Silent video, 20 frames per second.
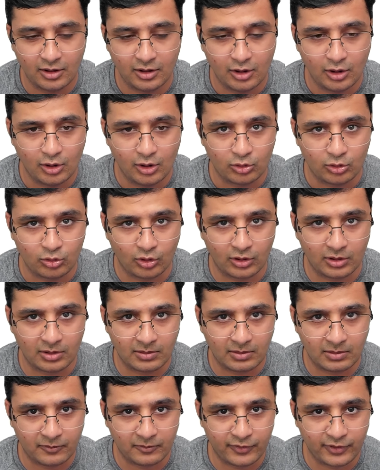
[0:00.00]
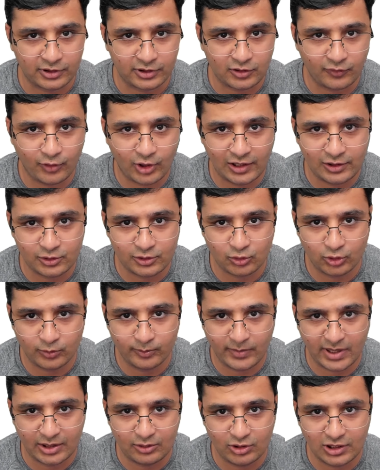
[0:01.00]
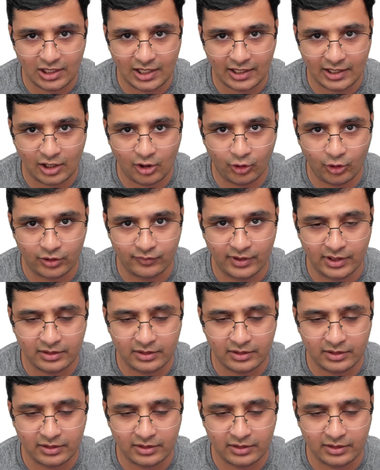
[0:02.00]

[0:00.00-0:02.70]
So first of all, I'll show you manually like how it works.